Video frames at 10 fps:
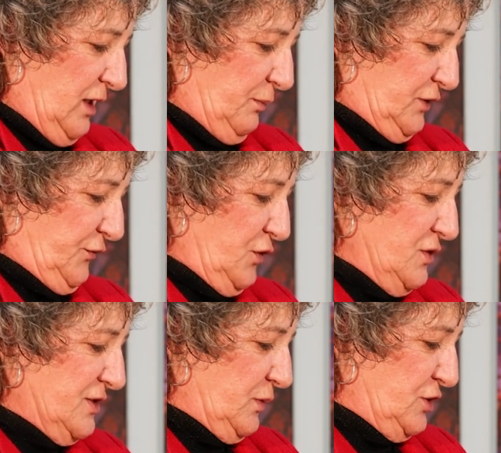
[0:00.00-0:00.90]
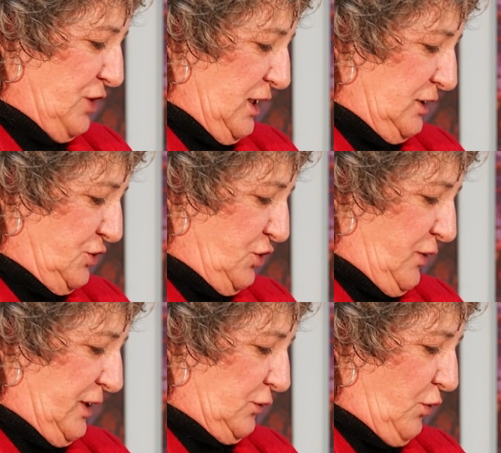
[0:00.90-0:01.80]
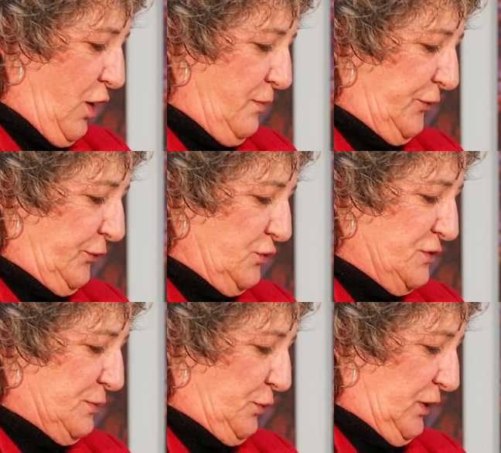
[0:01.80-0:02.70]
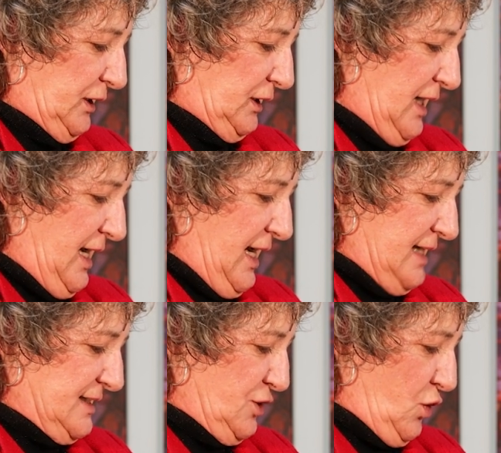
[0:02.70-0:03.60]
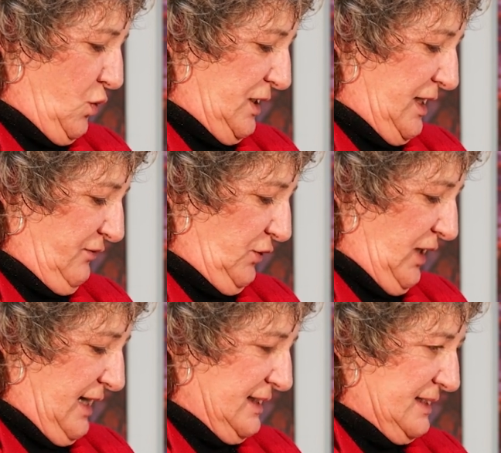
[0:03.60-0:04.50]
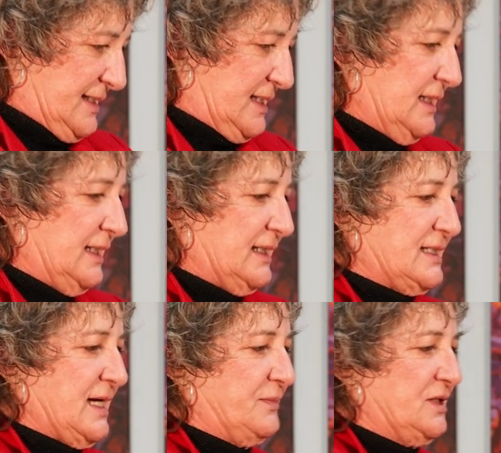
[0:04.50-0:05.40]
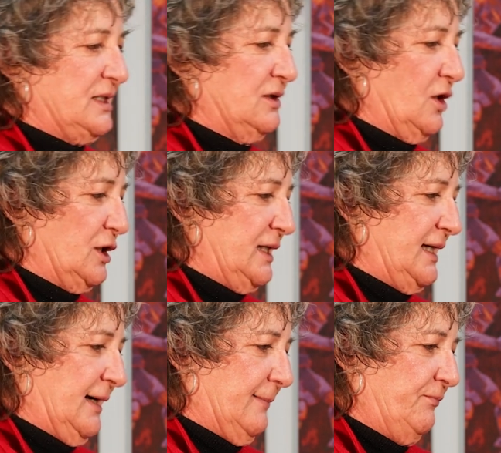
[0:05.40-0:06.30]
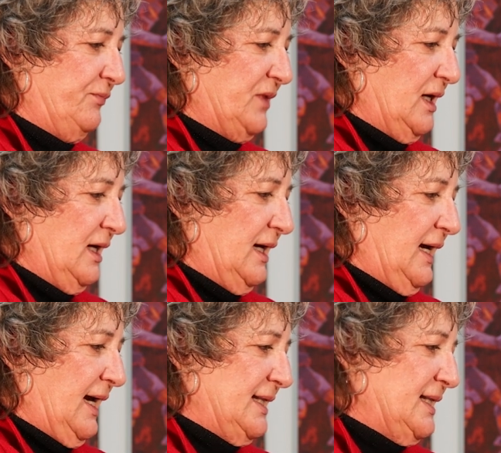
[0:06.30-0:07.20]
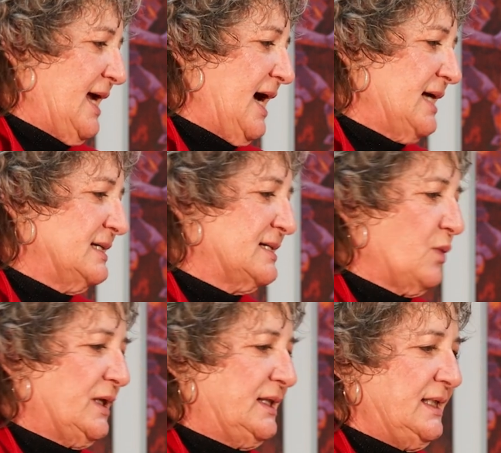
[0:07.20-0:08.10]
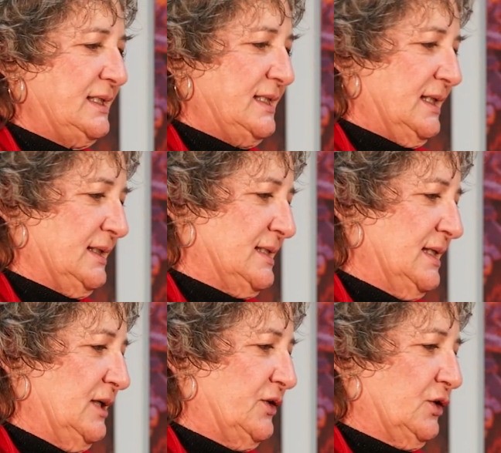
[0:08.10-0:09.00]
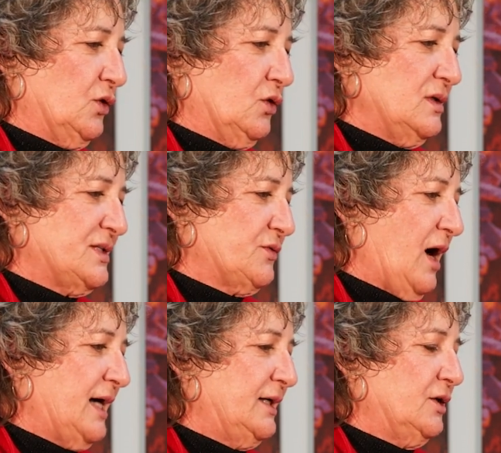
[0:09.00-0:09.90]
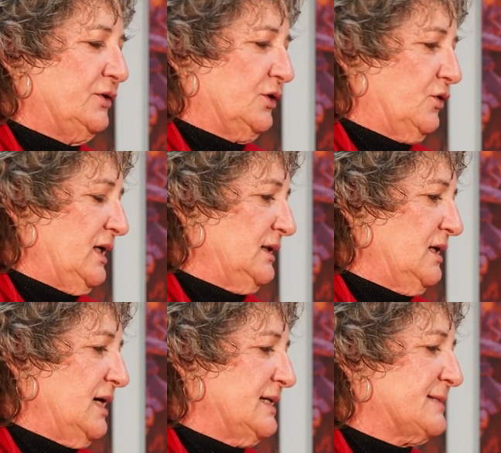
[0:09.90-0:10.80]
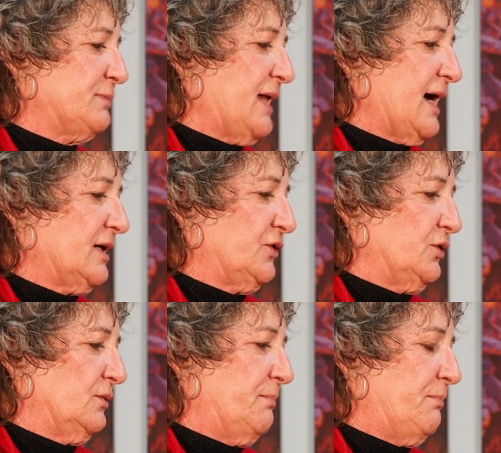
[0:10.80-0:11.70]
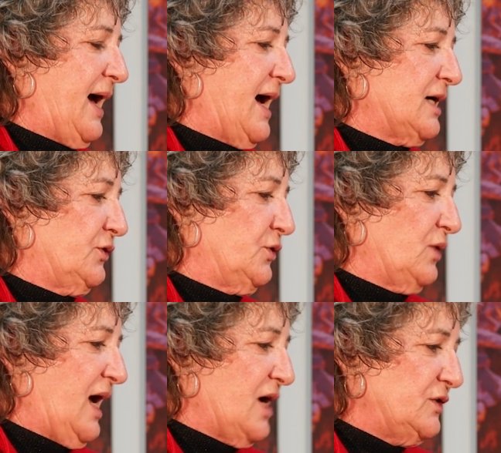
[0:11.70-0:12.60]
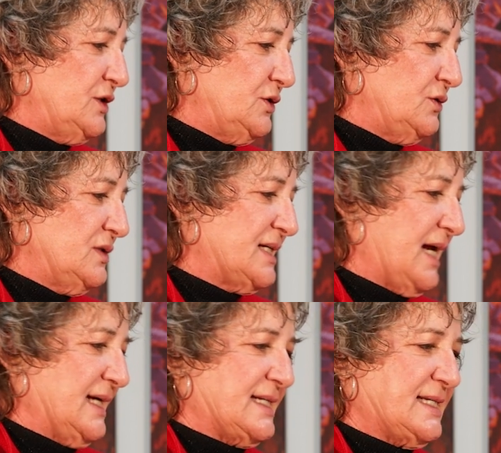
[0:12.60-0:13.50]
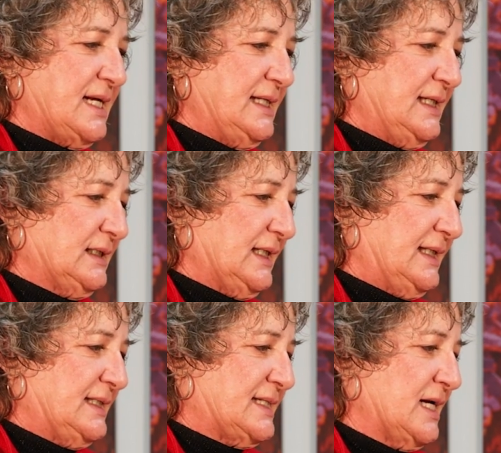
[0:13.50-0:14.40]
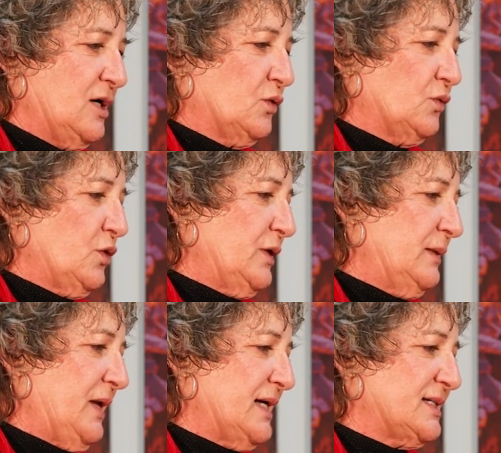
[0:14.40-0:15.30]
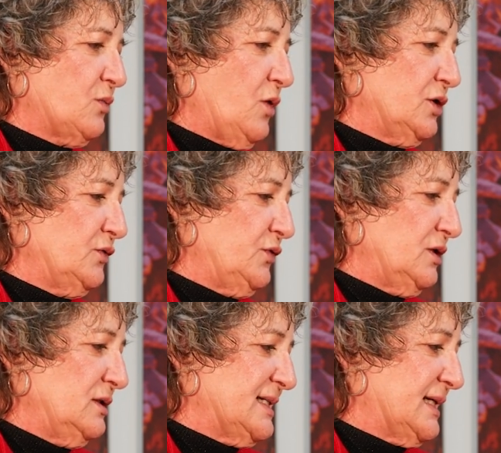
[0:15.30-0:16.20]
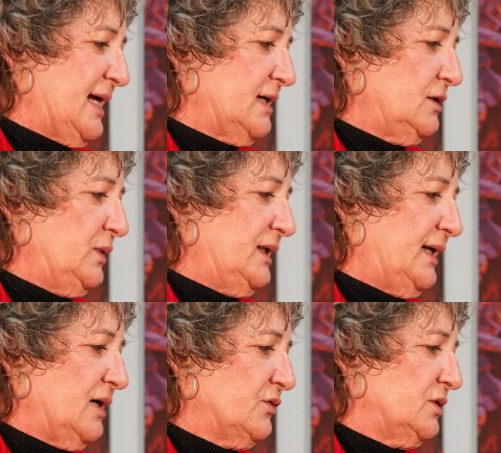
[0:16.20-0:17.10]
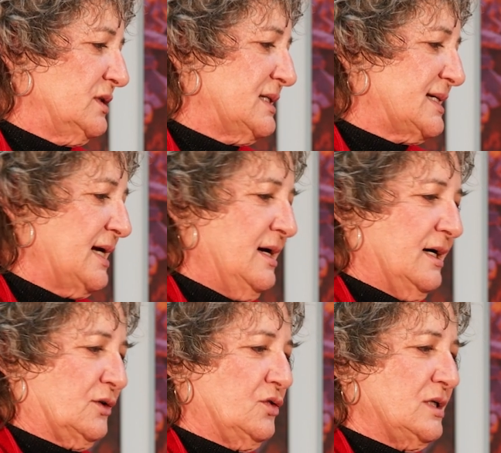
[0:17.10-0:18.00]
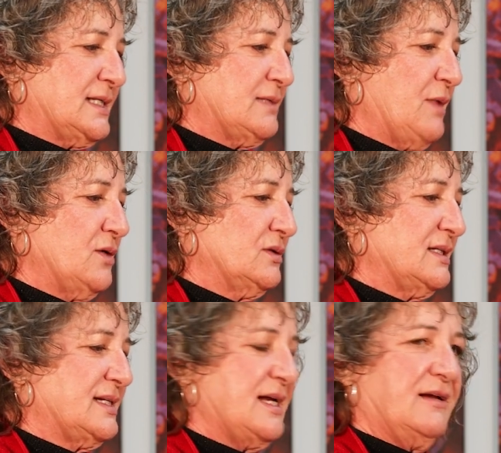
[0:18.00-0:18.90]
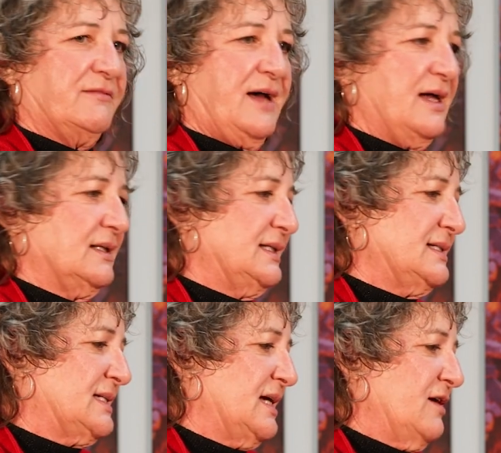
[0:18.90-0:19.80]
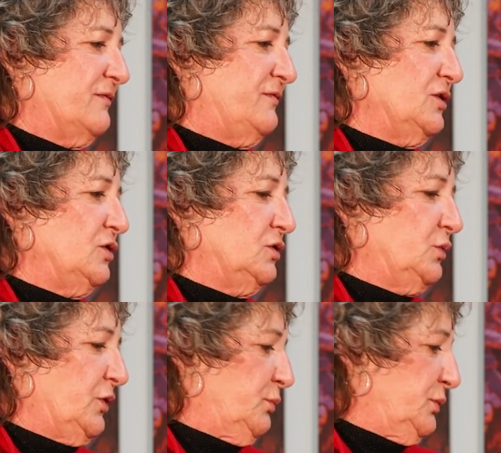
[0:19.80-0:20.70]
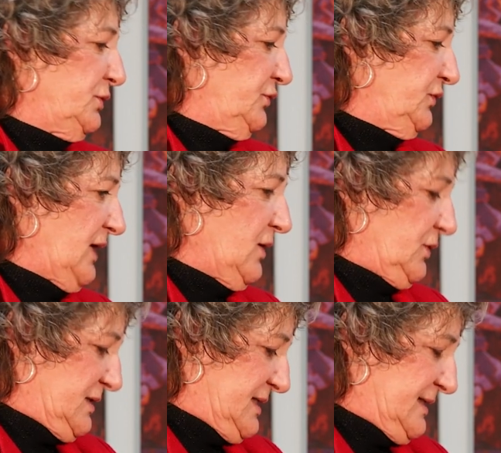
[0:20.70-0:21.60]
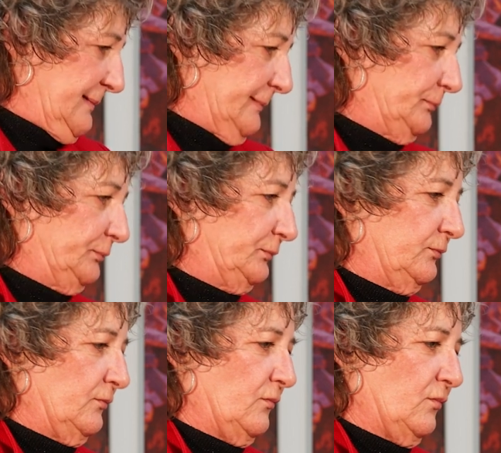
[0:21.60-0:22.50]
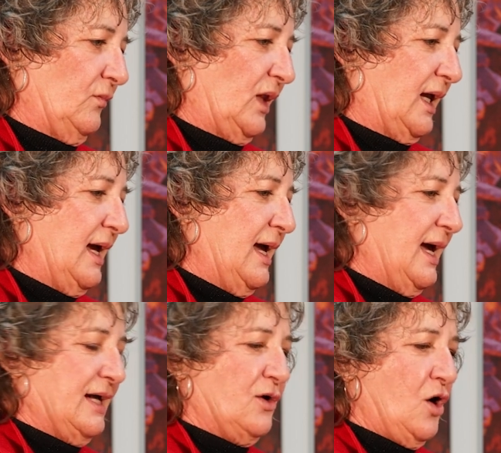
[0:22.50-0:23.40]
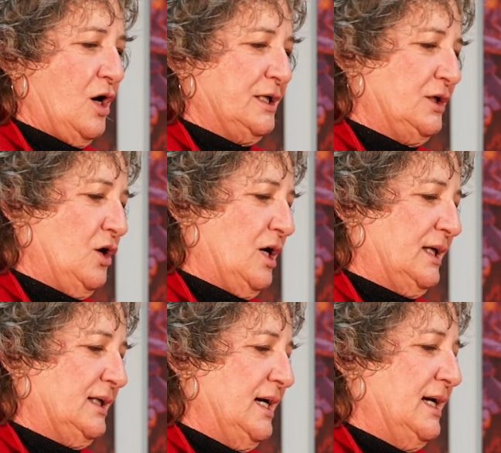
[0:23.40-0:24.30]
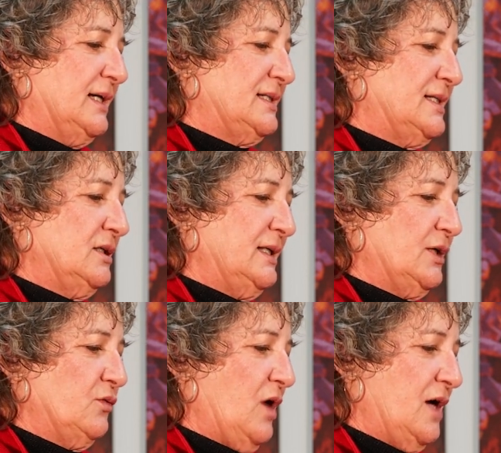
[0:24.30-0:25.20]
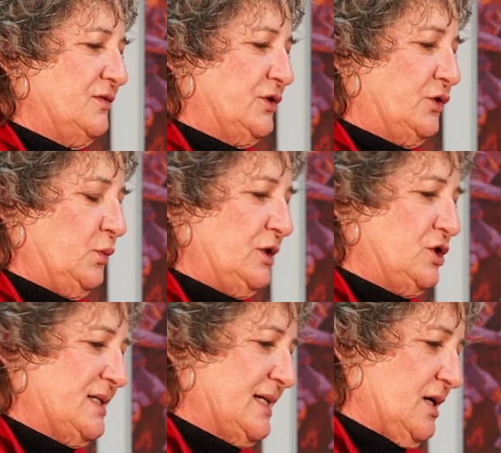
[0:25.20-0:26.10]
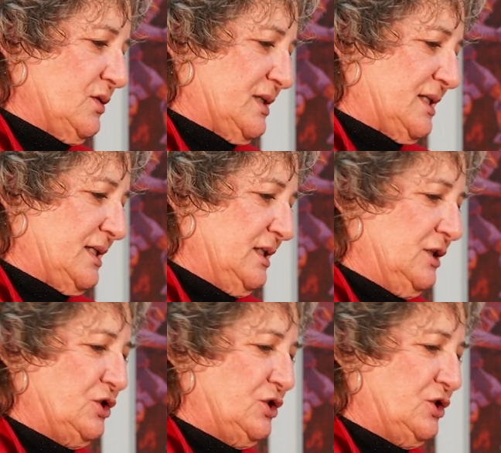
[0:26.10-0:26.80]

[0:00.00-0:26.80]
But first we shall enjoy a romp through spring, as no one ever has, except in Narnia." And that is what they did, the girls riding on the great lion's back through avenues and sunny glades, roaring past waterfalls and echoing caverns, across mountains, valleys filled with blue flowers. And on, until they arrived at the witch's house.